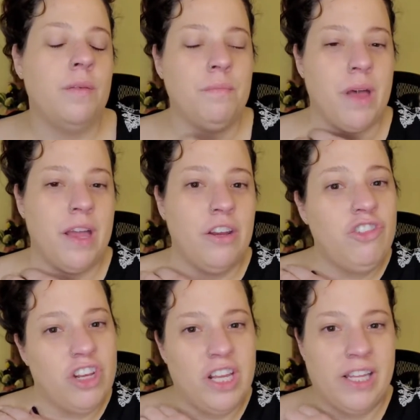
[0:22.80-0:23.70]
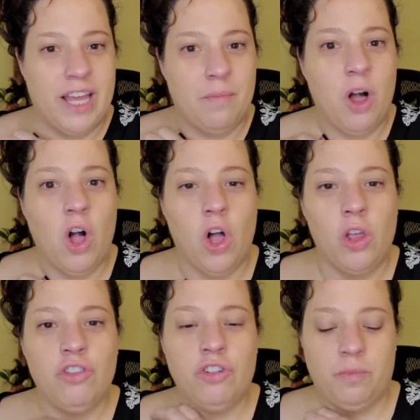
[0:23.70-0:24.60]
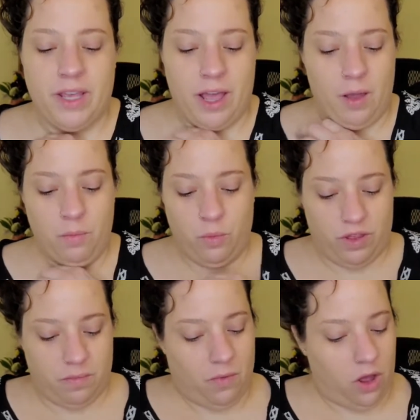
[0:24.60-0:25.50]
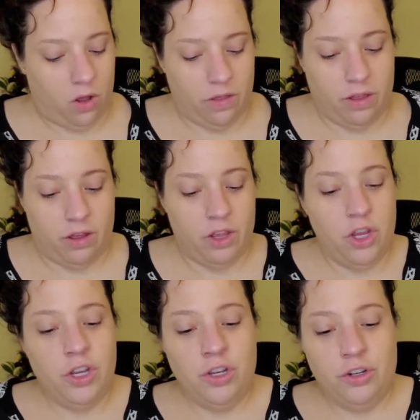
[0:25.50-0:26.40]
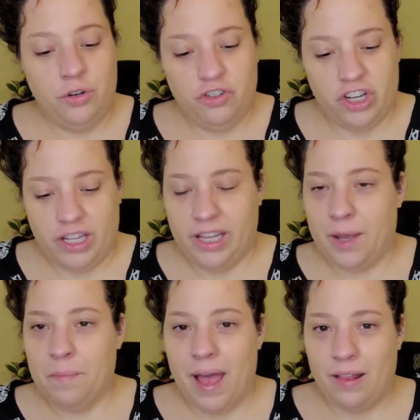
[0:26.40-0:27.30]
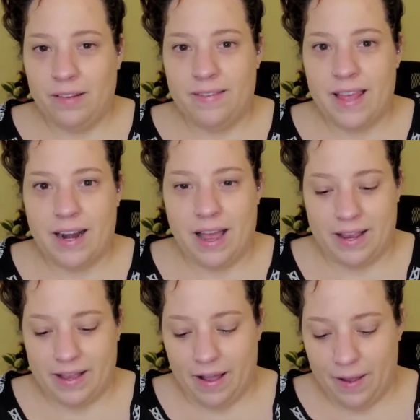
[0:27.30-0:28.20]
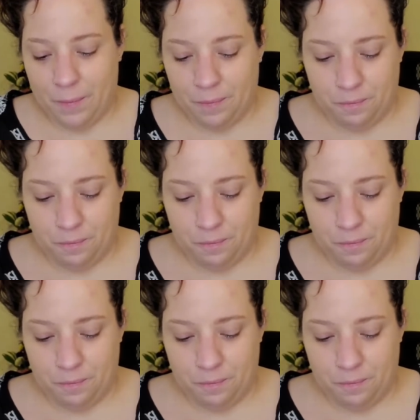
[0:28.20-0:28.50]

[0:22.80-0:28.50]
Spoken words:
my sheglam haul should be up with all the new sheglam palettes that I got.